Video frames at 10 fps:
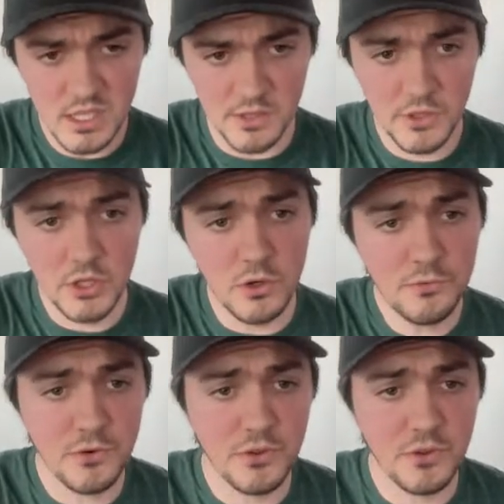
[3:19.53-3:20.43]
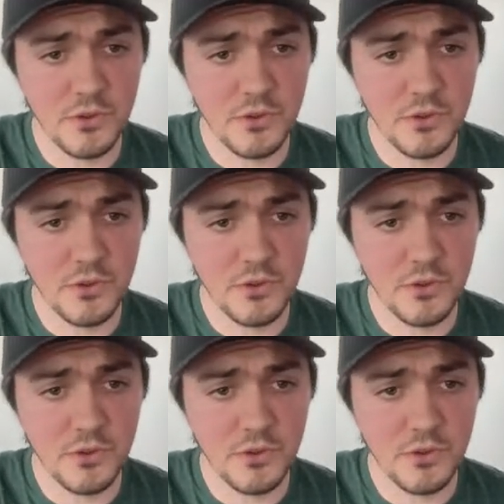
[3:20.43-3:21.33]
The goal for this
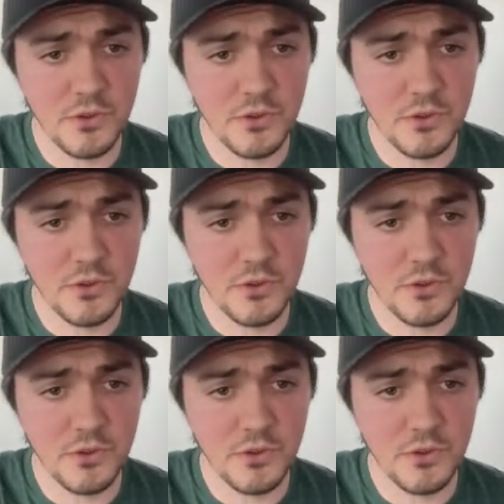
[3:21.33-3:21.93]
afternoon will